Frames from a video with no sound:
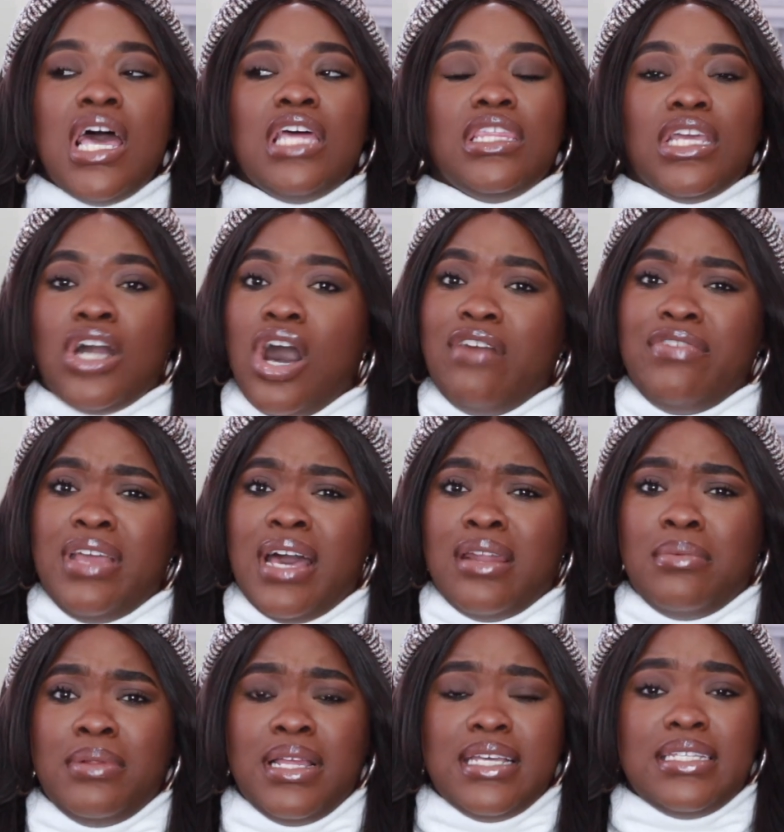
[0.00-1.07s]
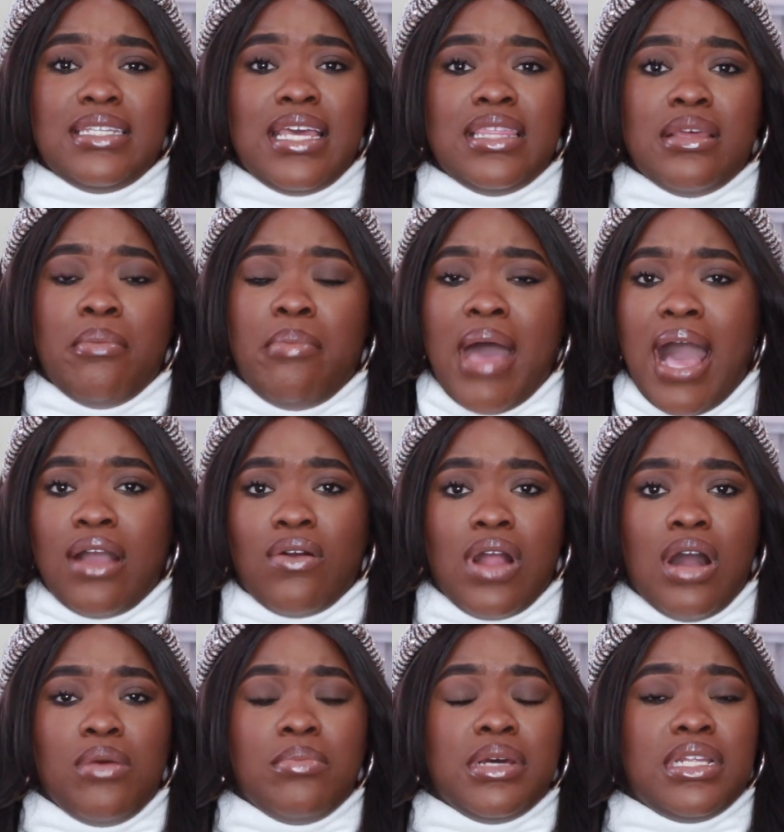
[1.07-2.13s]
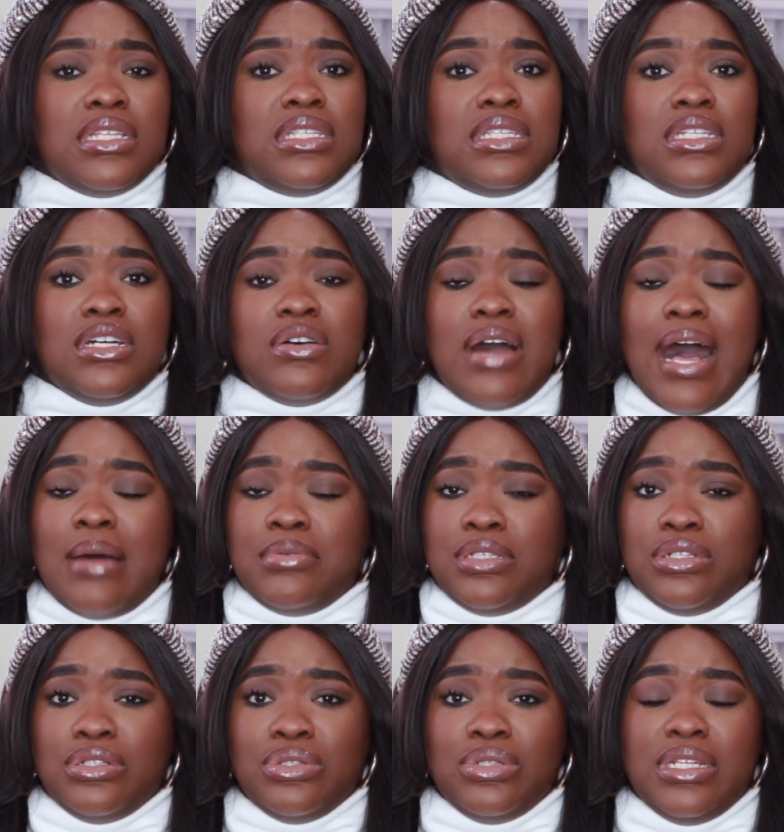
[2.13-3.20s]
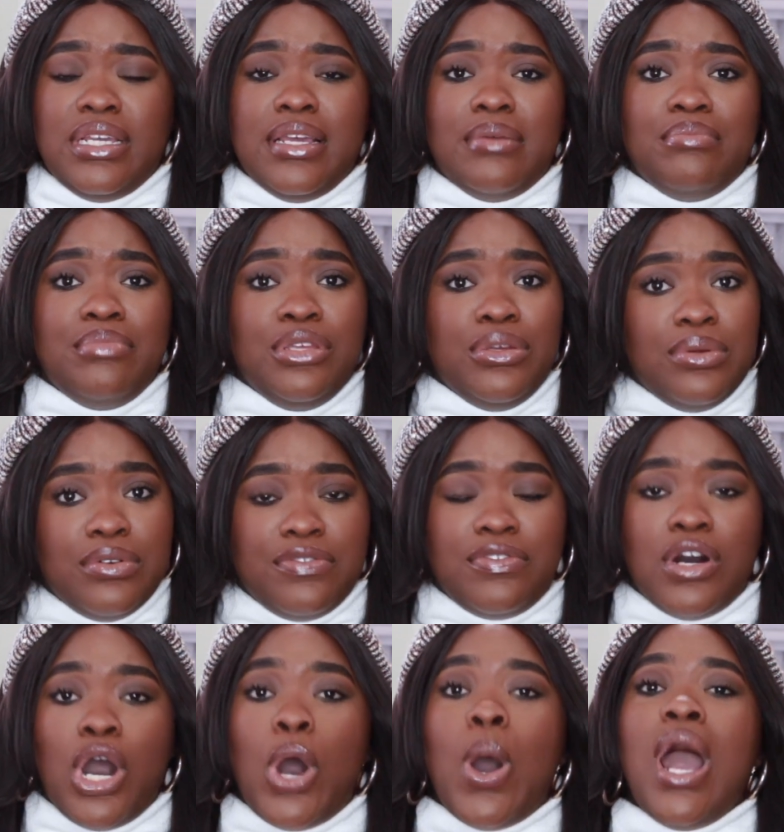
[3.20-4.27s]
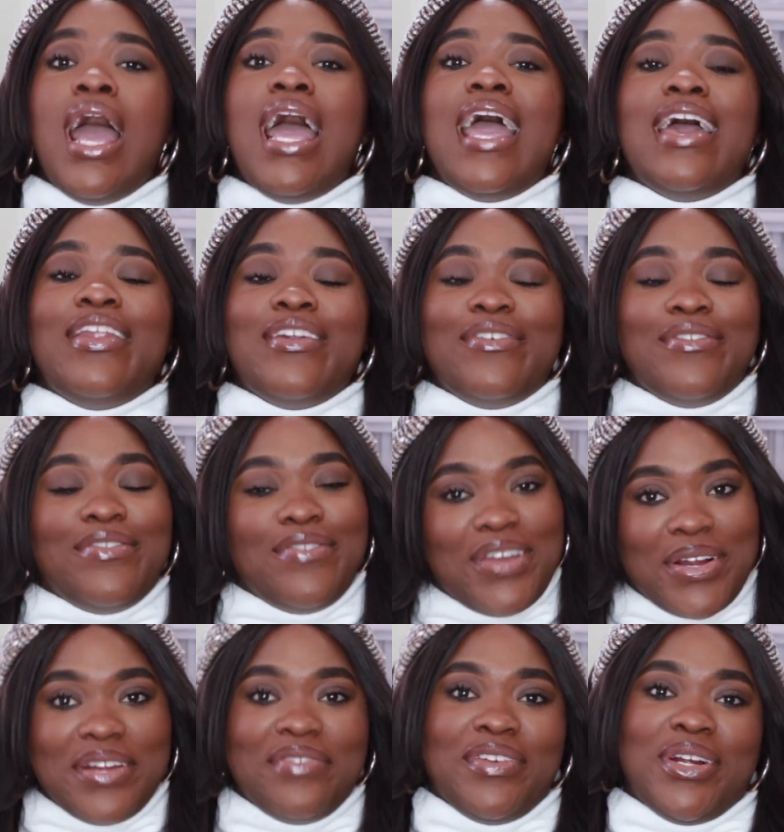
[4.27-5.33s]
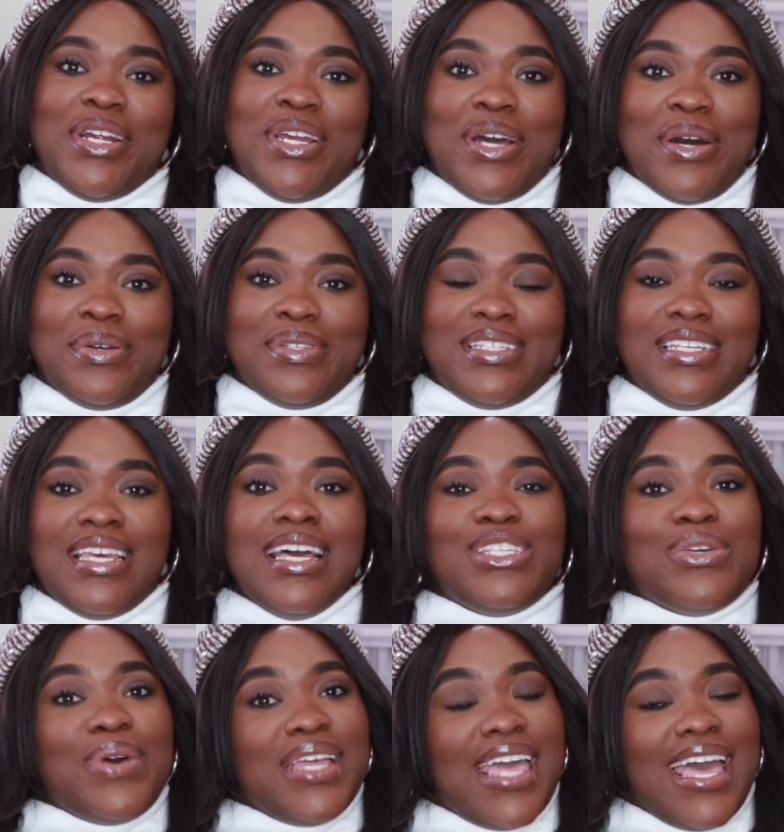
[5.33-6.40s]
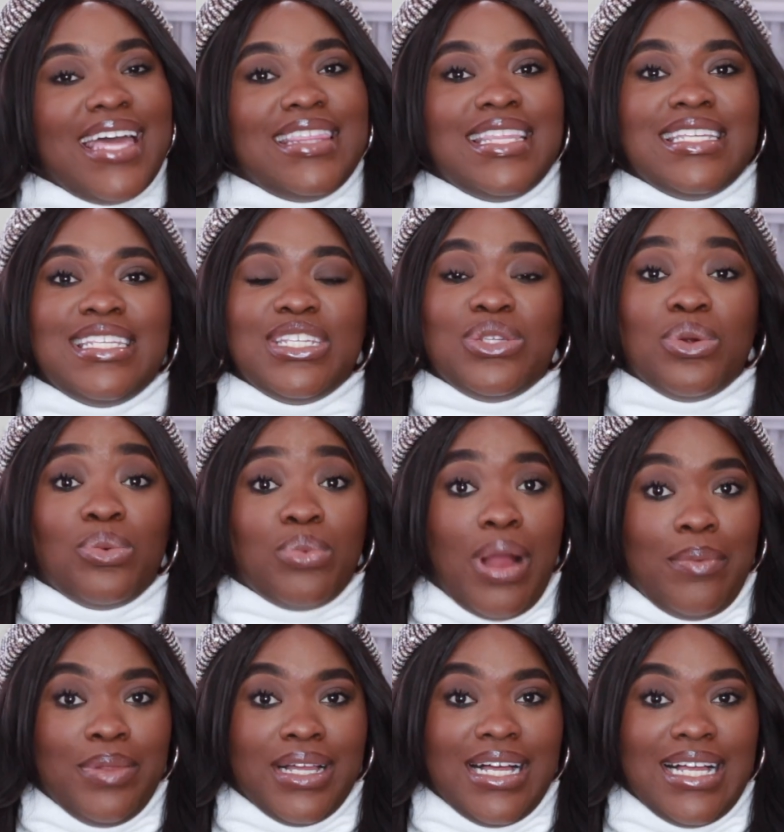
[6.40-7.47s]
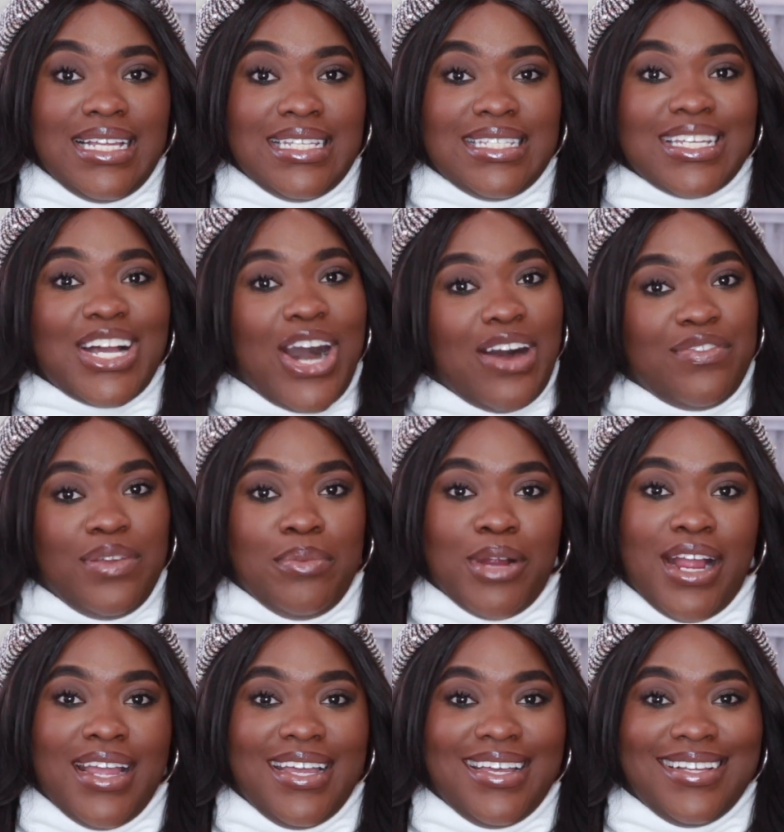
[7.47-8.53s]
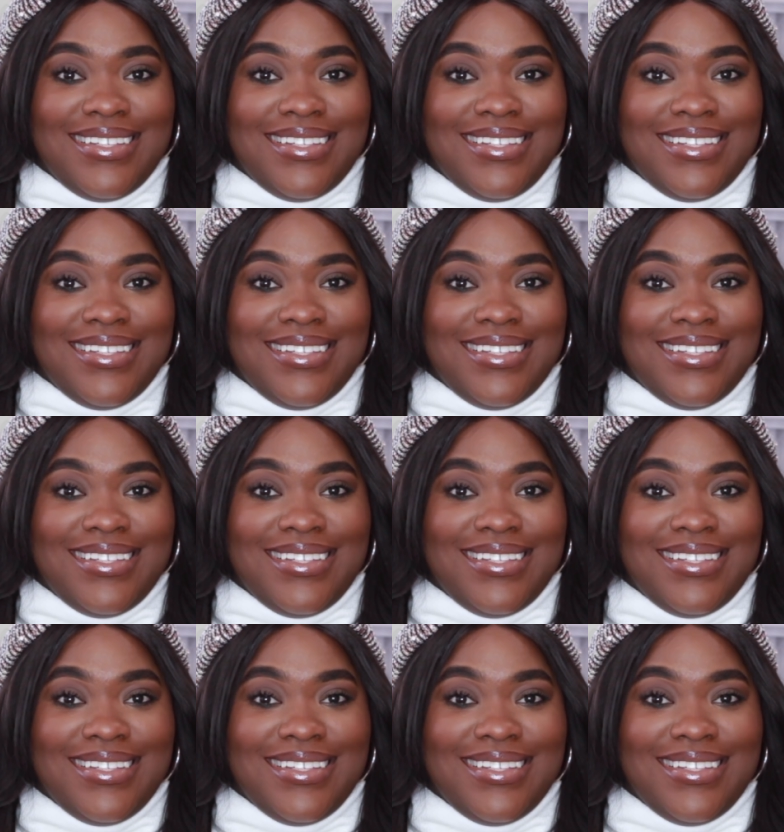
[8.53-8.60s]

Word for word: The coffee kind of plays in the background, but it's still absolutely beautiful and very, very cozy. So again, this is Replica's Coffee Break.